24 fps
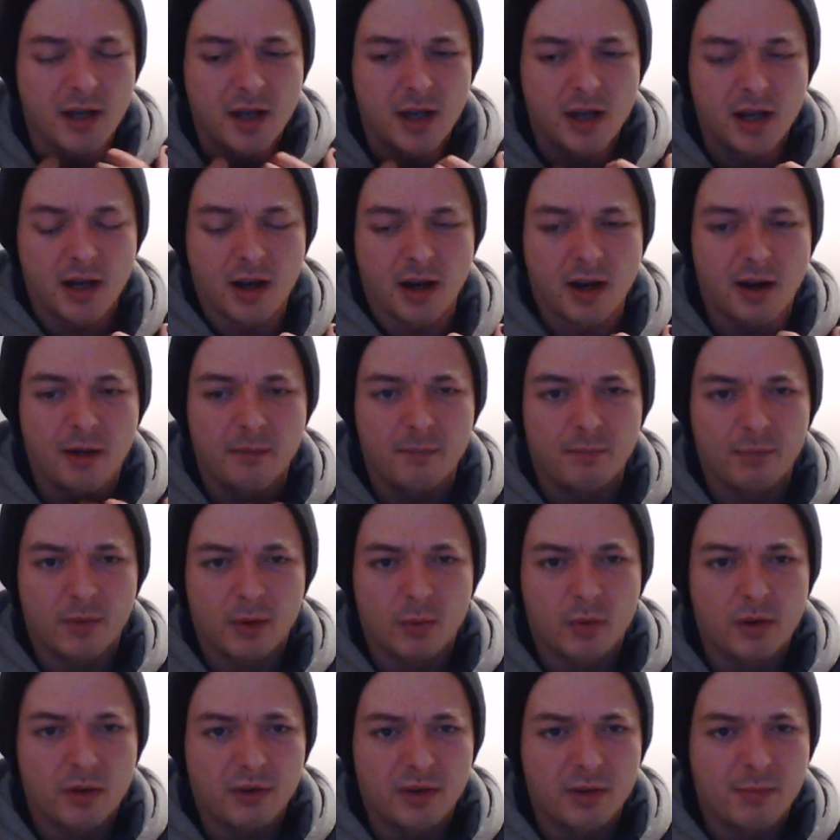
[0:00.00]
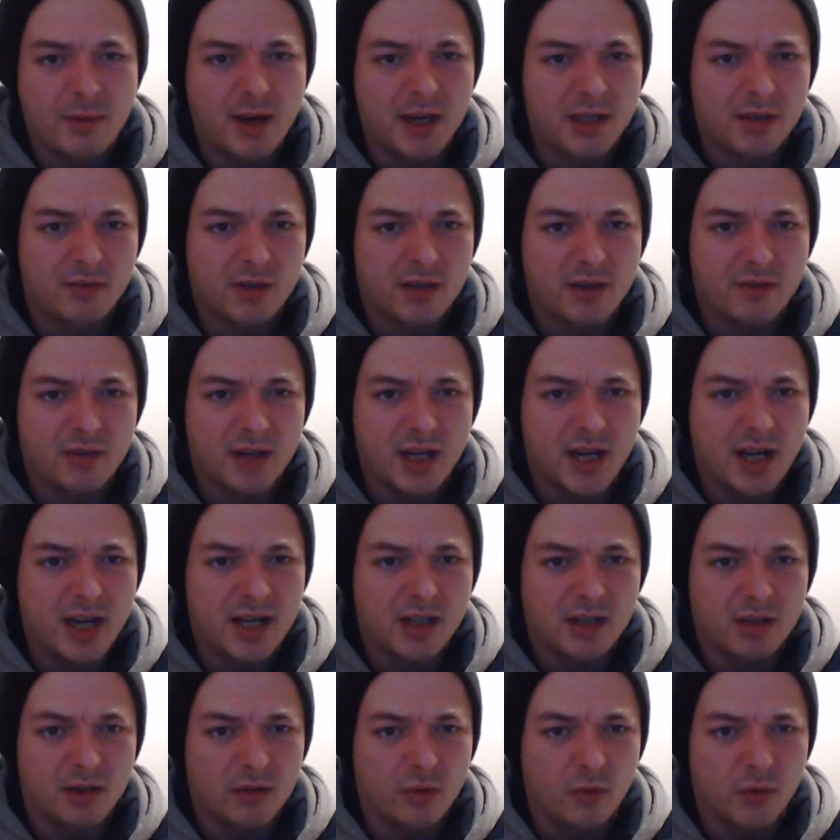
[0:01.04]
well, the mass of something
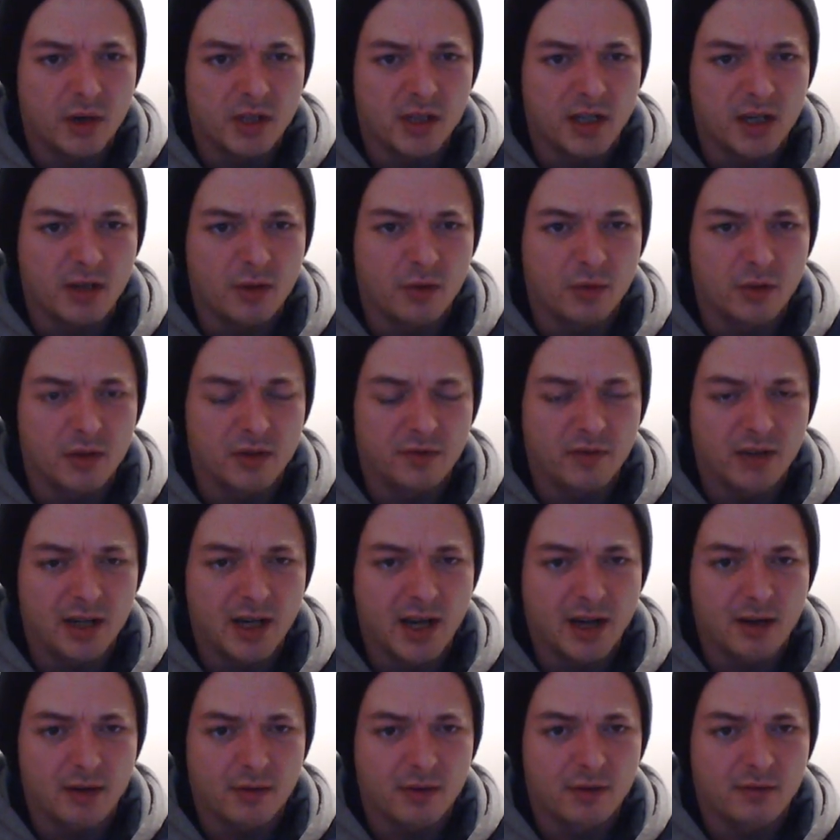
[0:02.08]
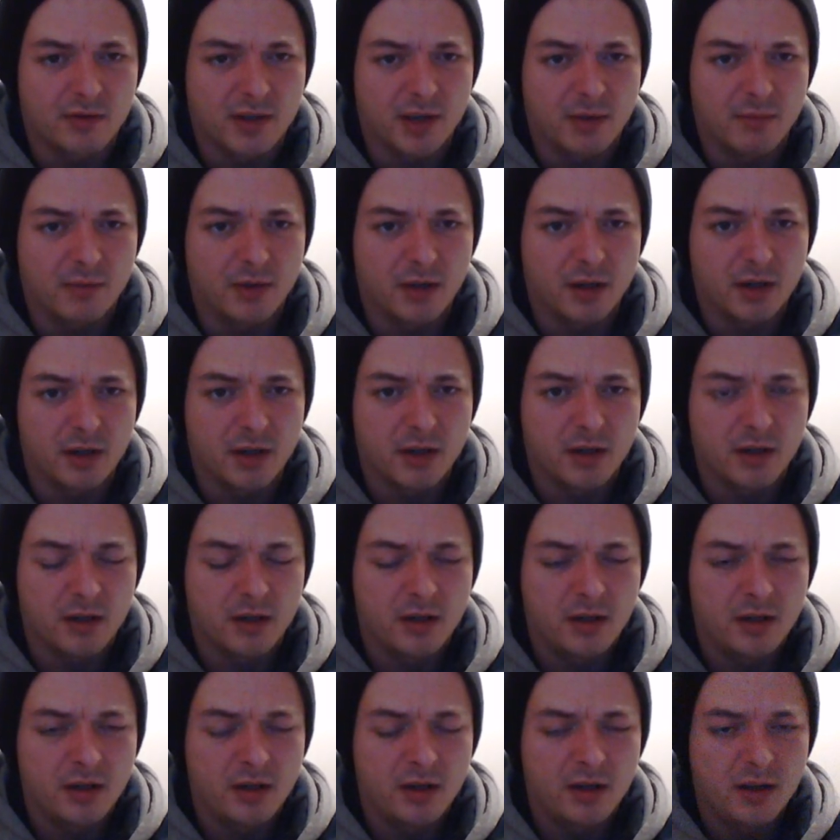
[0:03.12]
isn't always equal to the length of something.
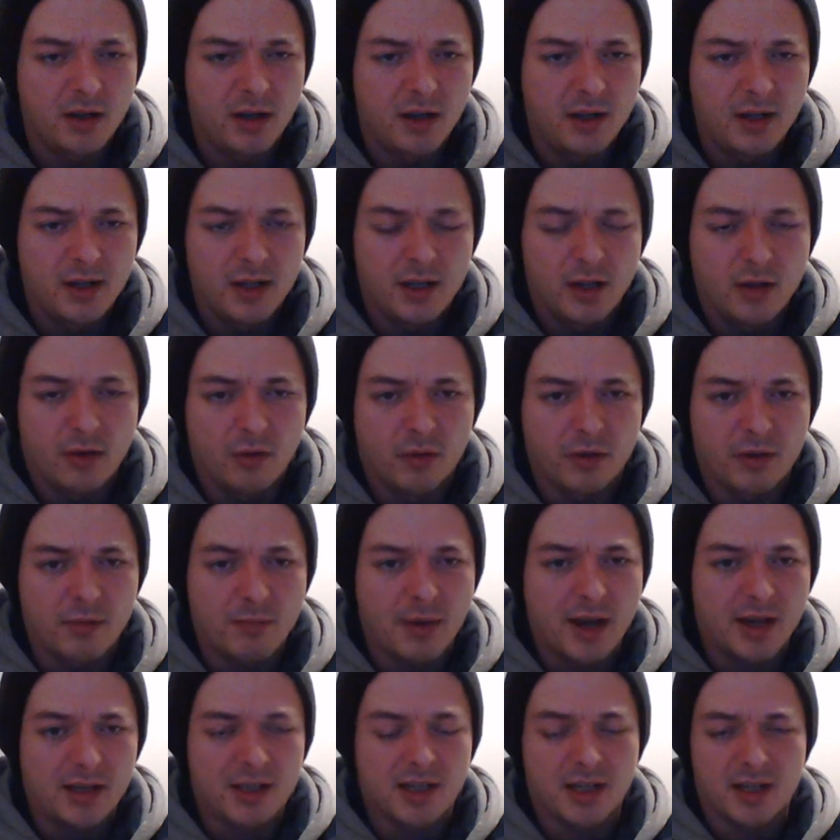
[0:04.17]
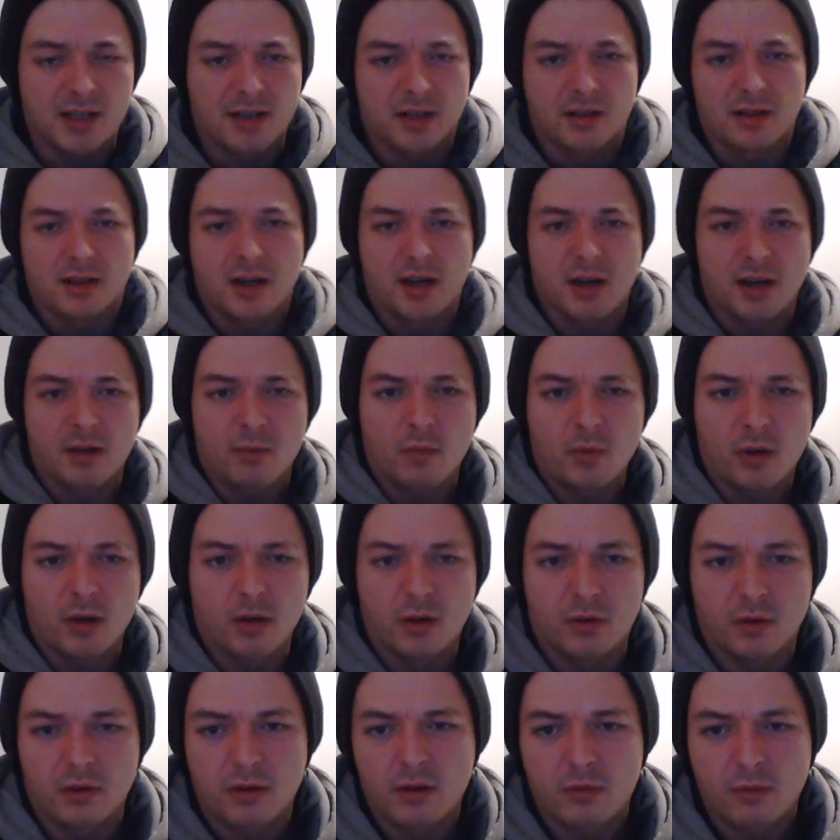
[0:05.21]
Or the mass isn't, like,
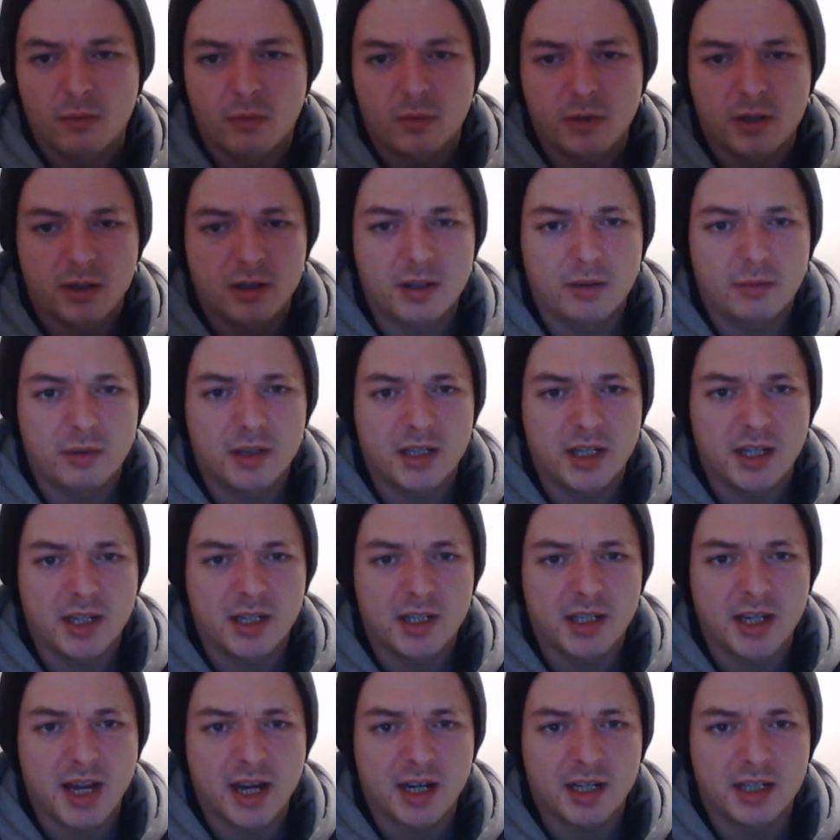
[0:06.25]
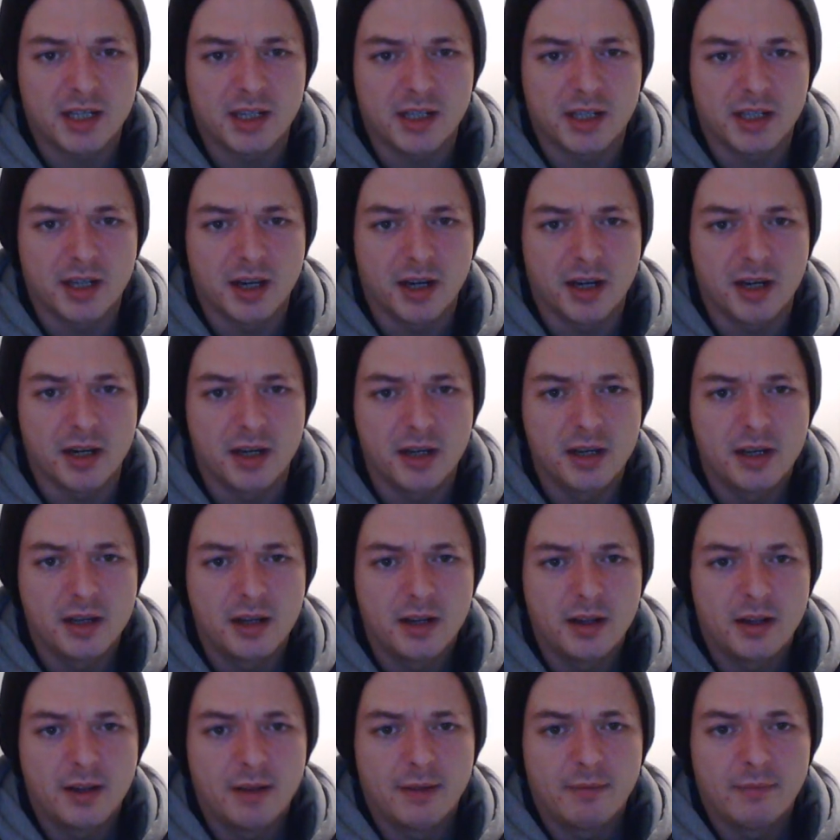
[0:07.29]
well, what does he exactly say?
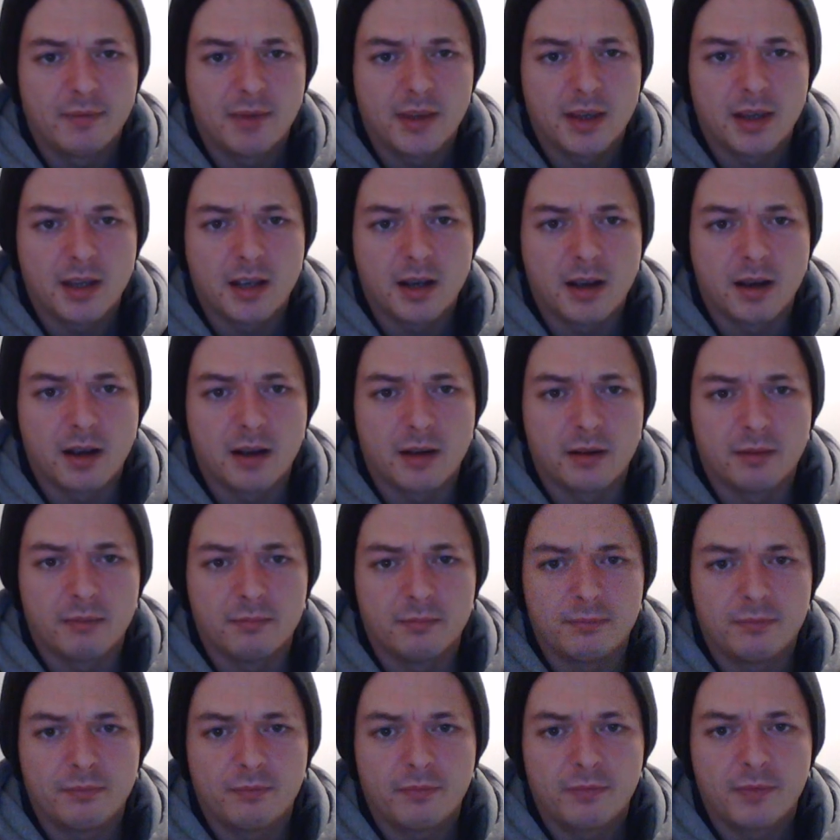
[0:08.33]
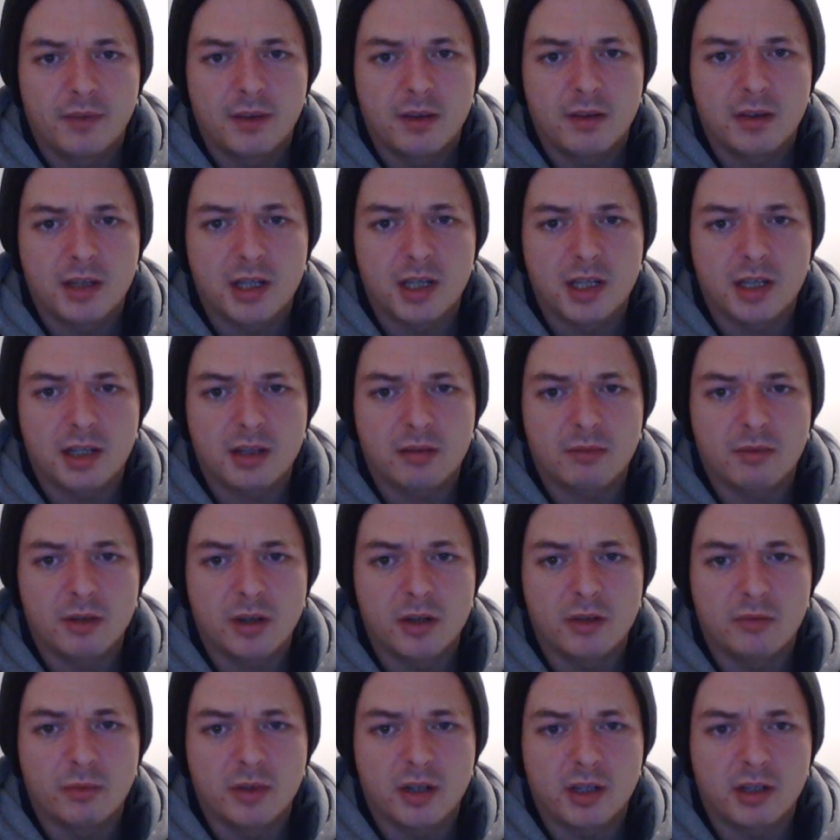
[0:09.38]
This is
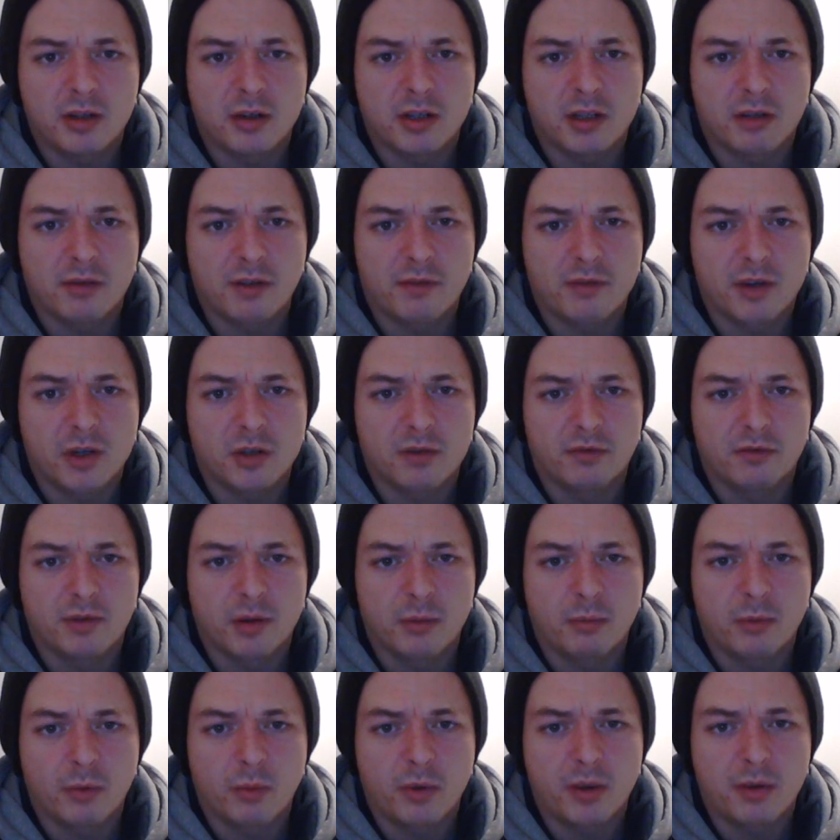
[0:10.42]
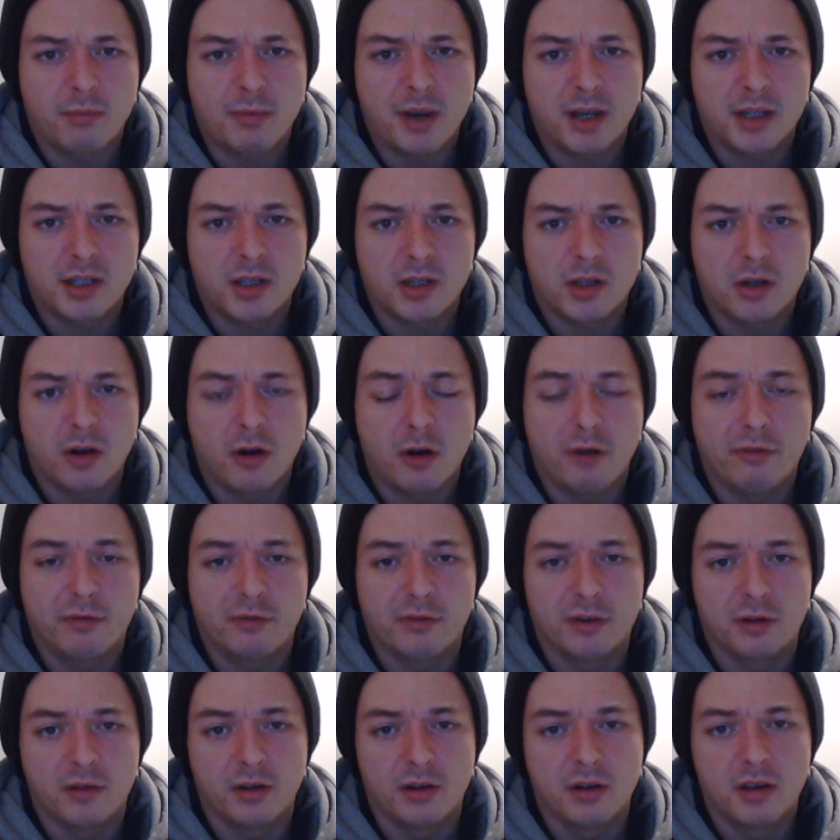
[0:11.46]
useful when discussing gravitational phenomena where the mass is
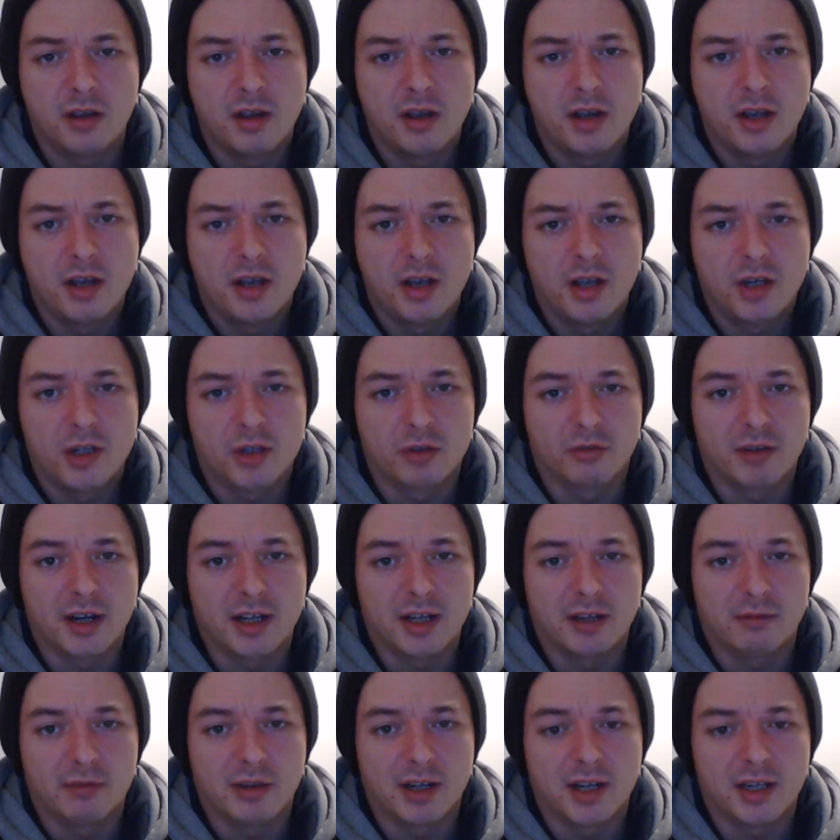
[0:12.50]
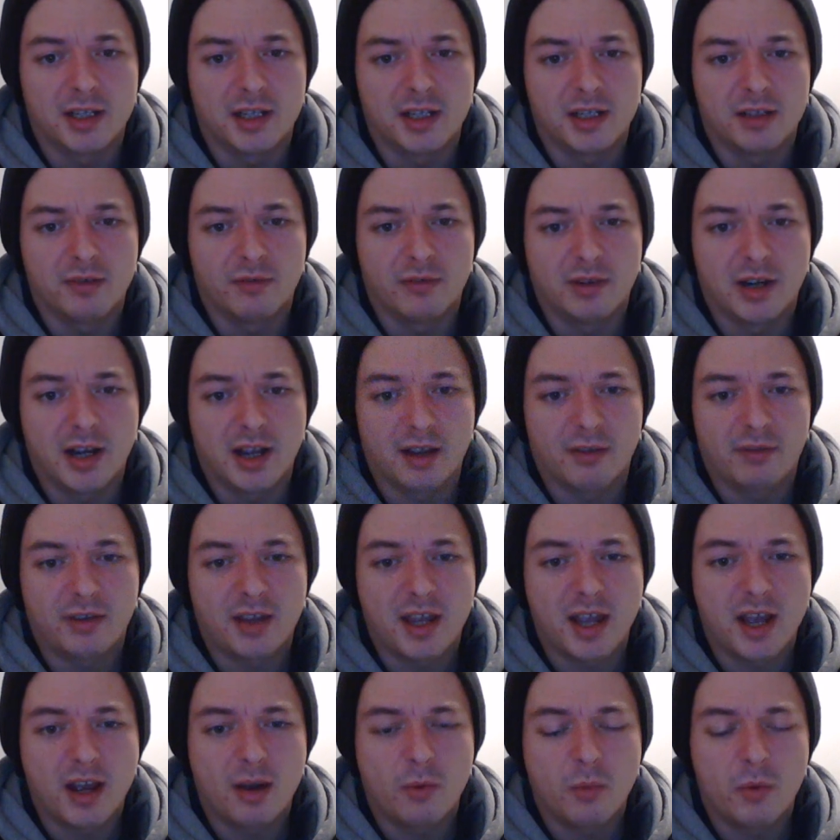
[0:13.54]
often directly related to the length.
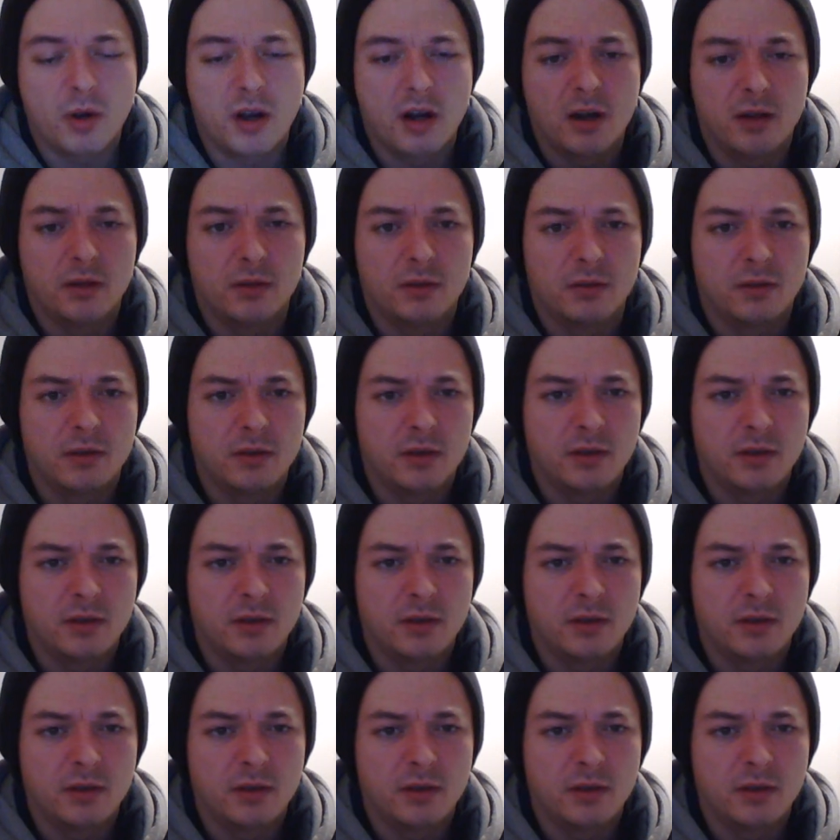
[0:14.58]
Yeah, well,